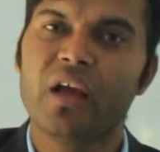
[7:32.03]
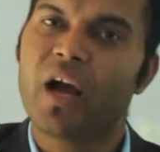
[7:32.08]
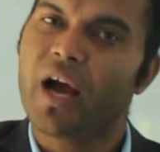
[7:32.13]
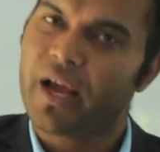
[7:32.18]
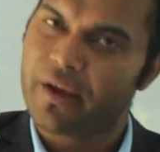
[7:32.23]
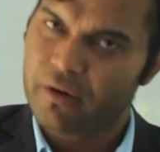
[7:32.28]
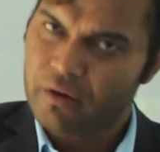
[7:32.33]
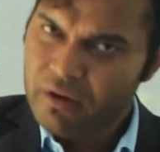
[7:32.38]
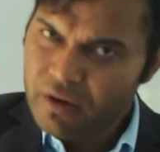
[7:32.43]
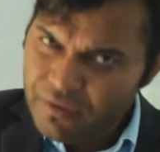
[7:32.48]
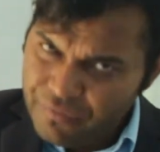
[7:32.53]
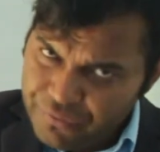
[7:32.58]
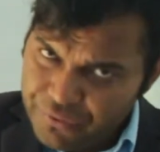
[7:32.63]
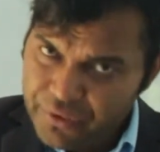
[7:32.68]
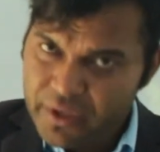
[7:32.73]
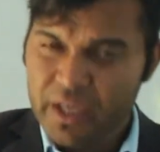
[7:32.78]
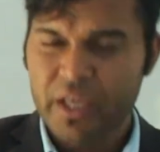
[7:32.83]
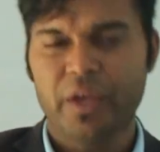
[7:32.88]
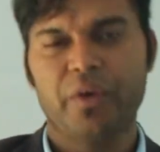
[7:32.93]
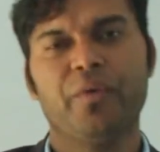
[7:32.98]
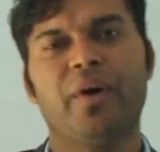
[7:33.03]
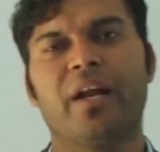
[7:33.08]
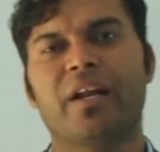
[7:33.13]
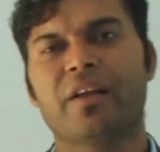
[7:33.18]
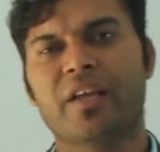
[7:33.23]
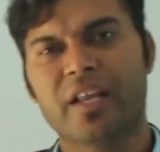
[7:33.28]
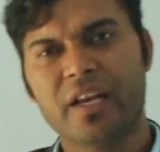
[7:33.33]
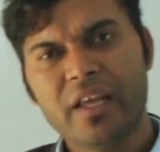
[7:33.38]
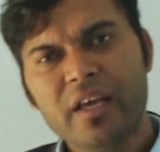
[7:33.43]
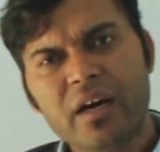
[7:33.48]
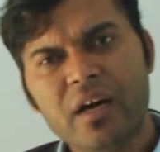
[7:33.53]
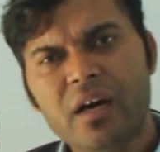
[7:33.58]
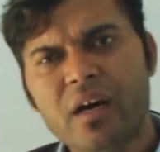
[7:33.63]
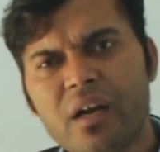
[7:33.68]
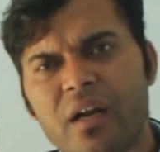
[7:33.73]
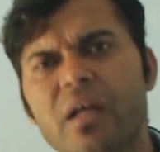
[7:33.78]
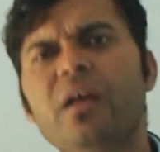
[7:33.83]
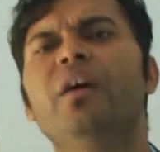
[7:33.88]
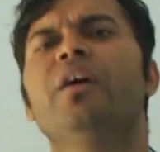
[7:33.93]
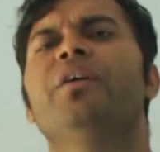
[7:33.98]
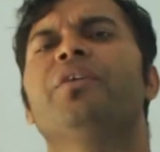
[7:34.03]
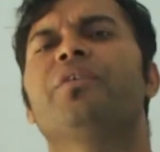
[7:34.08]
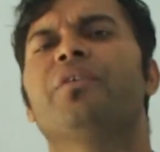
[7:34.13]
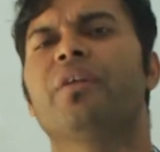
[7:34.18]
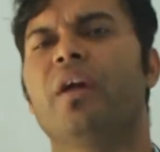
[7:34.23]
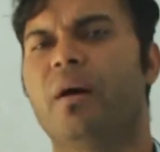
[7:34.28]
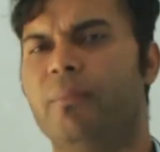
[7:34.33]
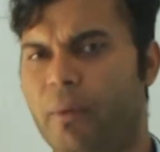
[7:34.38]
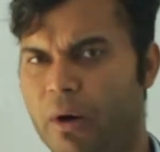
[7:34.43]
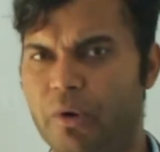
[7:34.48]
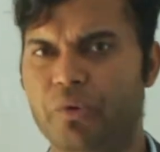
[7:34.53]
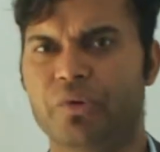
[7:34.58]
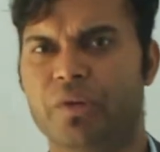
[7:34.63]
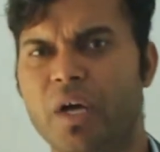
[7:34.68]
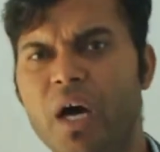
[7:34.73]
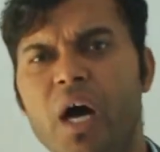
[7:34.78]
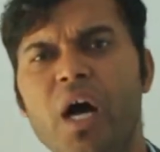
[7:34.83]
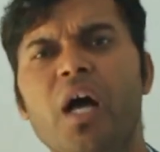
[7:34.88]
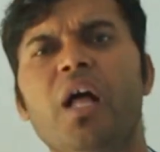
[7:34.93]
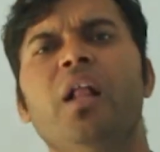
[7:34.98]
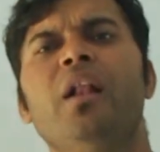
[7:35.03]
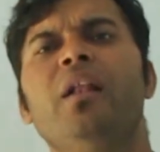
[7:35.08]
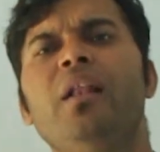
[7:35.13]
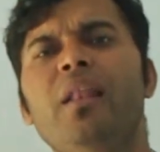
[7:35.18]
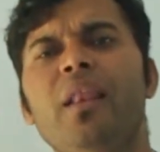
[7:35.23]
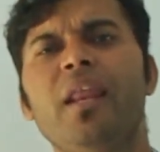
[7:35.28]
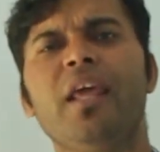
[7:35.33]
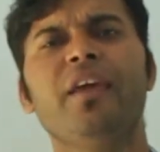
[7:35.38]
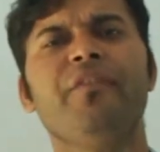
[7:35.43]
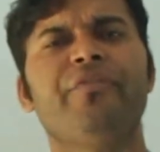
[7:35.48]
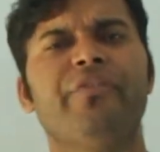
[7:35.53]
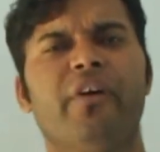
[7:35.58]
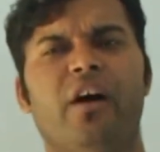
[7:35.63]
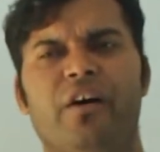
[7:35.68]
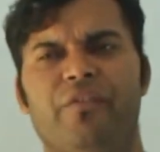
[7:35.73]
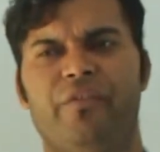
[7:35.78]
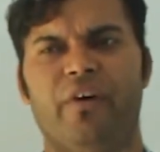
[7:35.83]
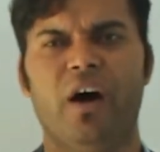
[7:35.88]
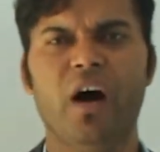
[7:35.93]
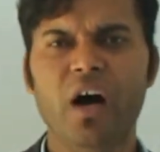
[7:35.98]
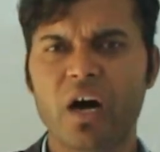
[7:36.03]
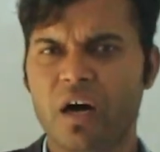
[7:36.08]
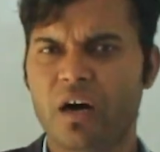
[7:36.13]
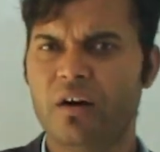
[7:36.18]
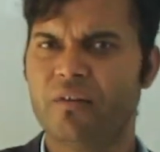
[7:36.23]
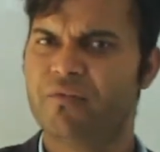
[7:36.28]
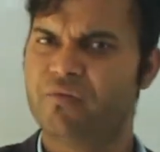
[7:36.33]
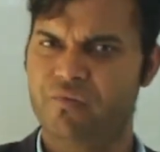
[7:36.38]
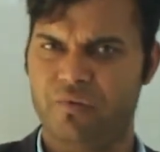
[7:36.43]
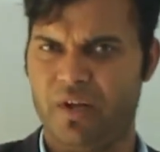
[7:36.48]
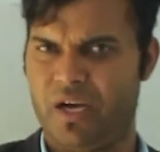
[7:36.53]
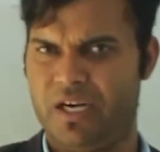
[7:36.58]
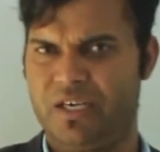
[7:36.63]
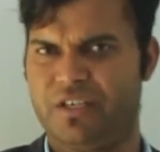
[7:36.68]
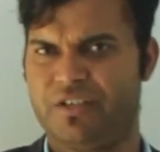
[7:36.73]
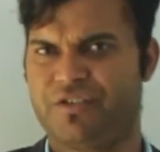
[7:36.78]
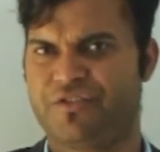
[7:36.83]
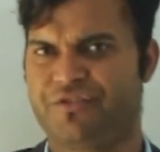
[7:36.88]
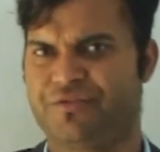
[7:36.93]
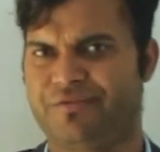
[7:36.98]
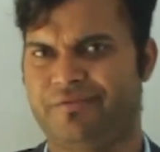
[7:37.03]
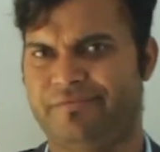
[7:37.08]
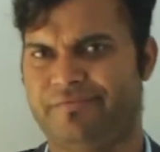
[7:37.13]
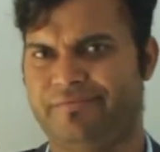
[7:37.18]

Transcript: I hope you are clear about the leaf of a plants.